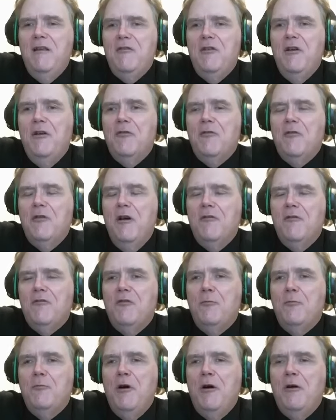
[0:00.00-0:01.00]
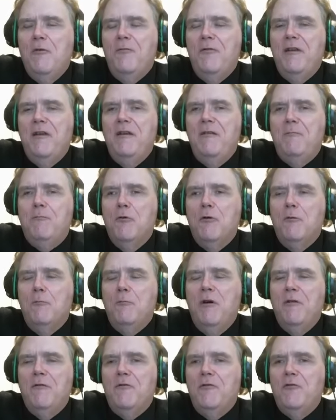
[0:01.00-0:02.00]
It does cost a small fee
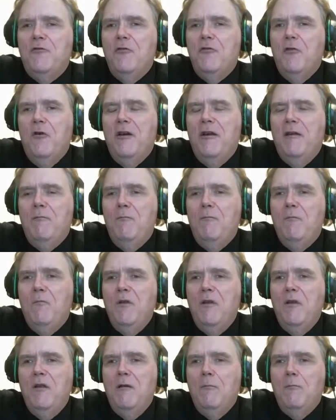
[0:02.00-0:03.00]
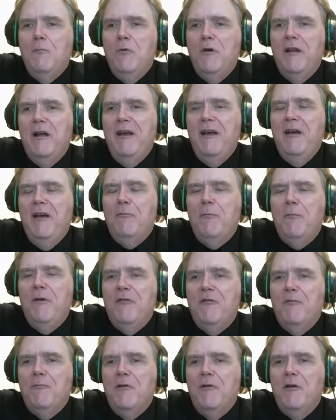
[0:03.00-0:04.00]
per month to join, but I have
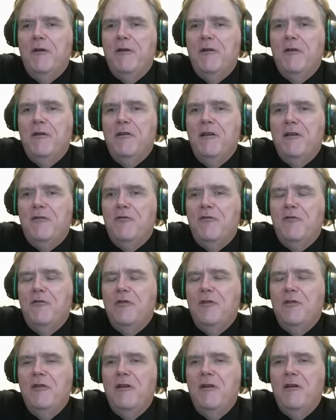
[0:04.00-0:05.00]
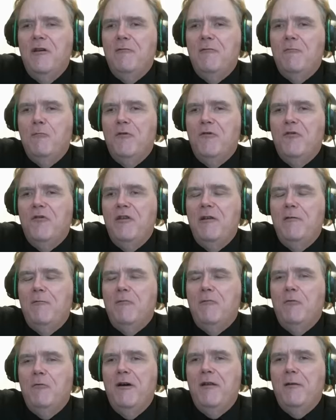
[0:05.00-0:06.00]
made some very good connections in there and received
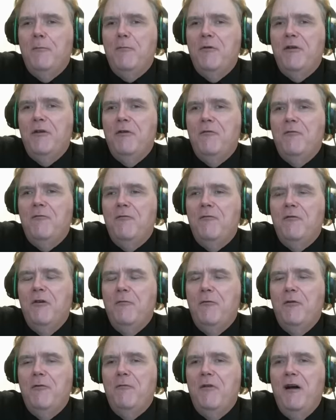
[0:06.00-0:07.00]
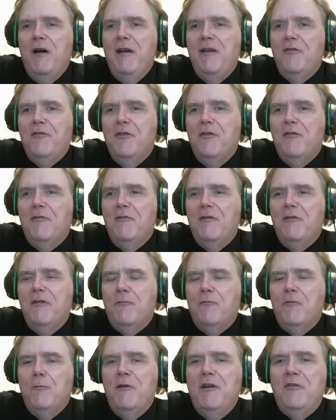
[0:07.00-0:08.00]
quite a bit of advice and
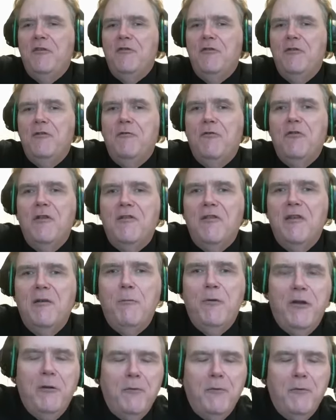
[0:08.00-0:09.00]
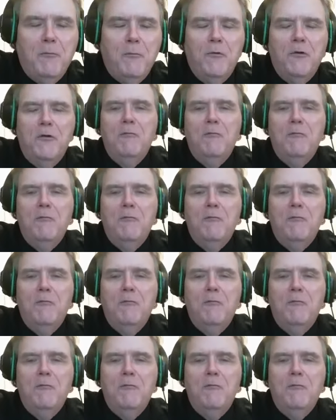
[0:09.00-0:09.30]
information since I've been a member.